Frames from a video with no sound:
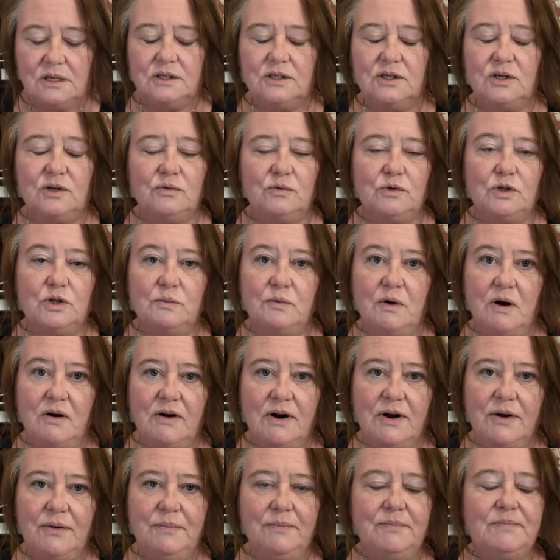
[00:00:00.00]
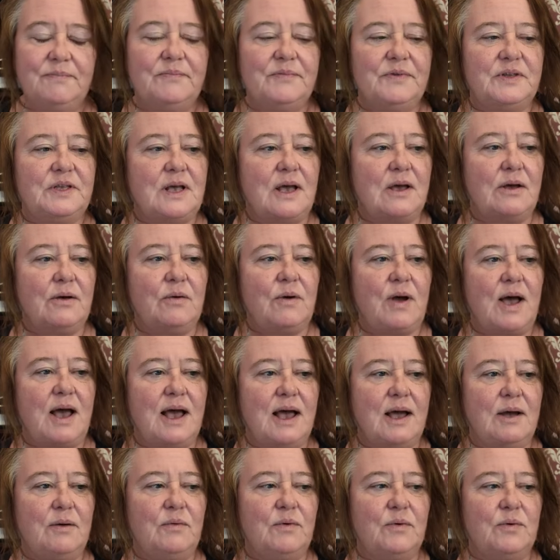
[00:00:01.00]
till tomorrow. So
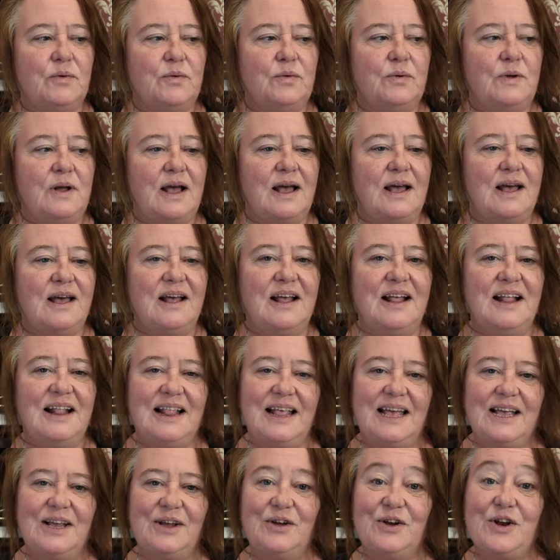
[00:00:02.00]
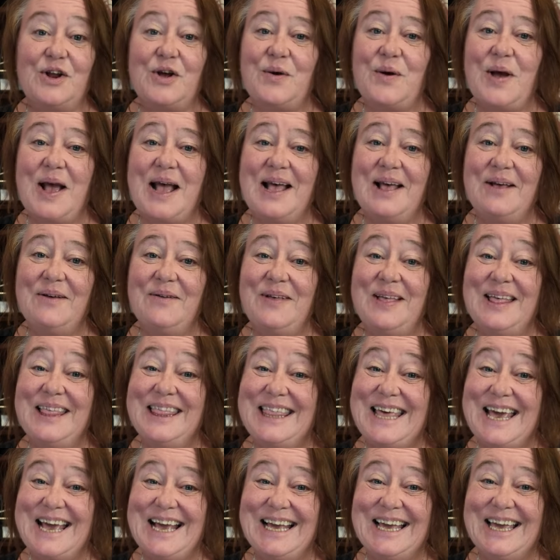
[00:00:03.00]
I will let you know how
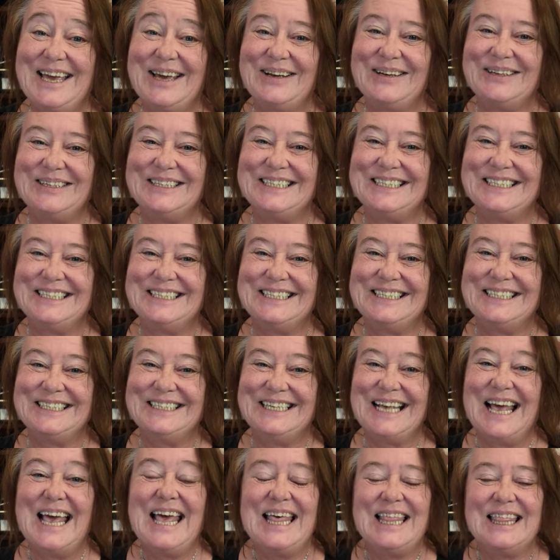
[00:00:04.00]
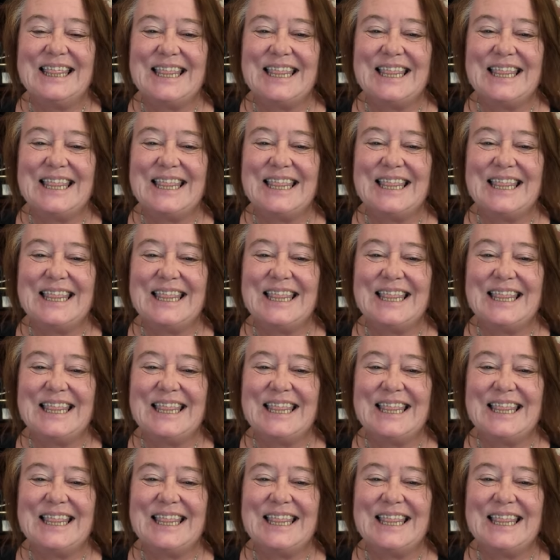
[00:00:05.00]
that goes.